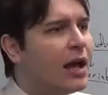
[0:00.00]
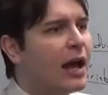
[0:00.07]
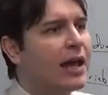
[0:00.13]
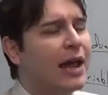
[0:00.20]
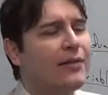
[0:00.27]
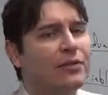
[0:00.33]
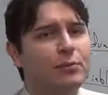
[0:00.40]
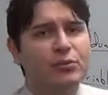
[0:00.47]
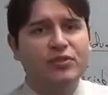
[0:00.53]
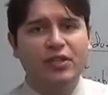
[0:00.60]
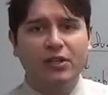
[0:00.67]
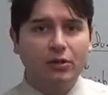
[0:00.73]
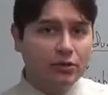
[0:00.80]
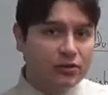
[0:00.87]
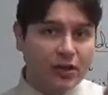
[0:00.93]
I have the
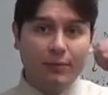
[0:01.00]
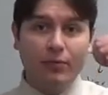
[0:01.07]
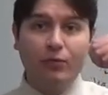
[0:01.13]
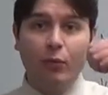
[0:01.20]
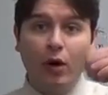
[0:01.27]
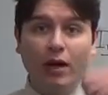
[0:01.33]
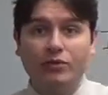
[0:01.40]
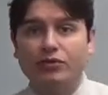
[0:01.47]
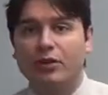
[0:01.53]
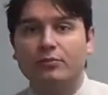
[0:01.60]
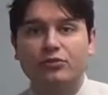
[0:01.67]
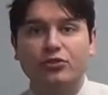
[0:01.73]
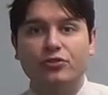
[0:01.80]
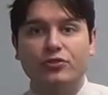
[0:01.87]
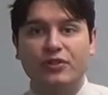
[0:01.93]
particular type of watch I'm
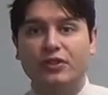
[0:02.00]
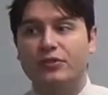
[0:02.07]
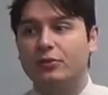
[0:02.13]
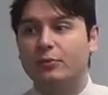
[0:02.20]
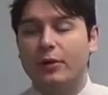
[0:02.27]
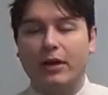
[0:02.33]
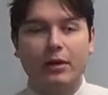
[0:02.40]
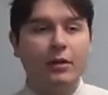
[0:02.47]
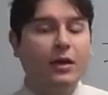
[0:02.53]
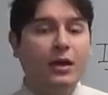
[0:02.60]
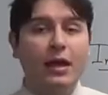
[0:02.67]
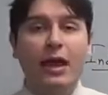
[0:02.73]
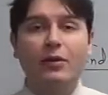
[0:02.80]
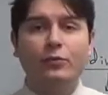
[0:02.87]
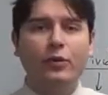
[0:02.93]
choosing to wear,
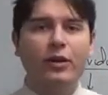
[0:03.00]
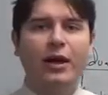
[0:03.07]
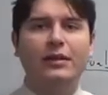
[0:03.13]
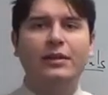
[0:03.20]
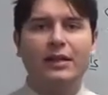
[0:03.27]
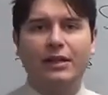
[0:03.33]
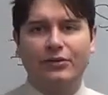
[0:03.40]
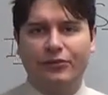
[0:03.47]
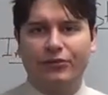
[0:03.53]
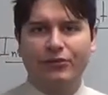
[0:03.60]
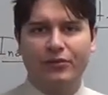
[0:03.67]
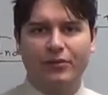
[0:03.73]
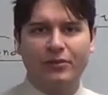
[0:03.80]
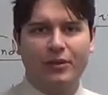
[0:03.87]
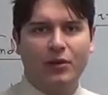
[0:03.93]
and where I
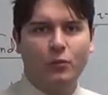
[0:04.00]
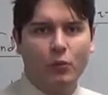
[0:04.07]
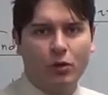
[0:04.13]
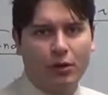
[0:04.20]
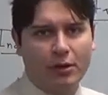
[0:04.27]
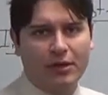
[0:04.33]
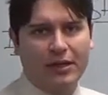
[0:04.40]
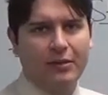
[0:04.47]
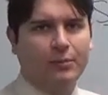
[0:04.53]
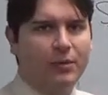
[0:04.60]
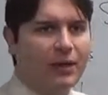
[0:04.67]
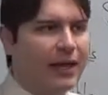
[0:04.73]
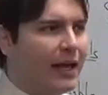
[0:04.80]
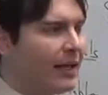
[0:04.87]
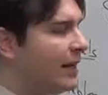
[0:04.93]
live, and work, and
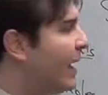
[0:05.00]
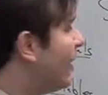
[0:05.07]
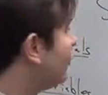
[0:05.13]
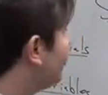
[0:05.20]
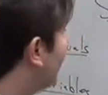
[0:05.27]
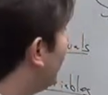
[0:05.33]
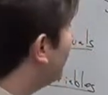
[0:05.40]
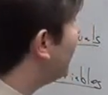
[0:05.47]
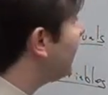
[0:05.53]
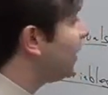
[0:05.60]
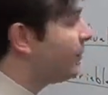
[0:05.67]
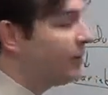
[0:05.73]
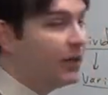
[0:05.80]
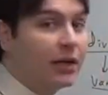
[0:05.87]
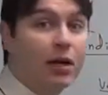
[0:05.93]
play, and how tall I
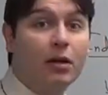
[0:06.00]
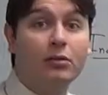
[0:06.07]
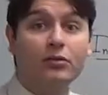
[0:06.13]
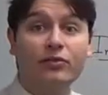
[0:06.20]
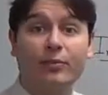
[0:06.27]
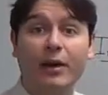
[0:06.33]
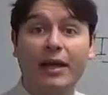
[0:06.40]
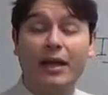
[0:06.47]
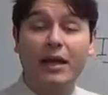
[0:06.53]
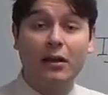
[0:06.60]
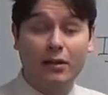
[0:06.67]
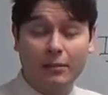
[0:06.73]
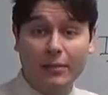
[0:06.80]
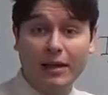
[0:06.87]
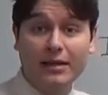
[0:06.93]
am, and the color of my
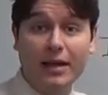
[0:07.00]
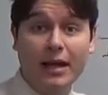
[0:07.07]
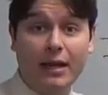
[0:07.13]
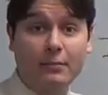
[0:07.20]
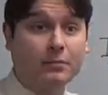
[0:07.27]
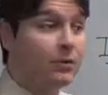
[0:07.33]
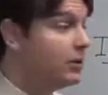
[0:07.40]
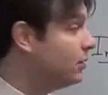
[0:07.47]
hair, and my name.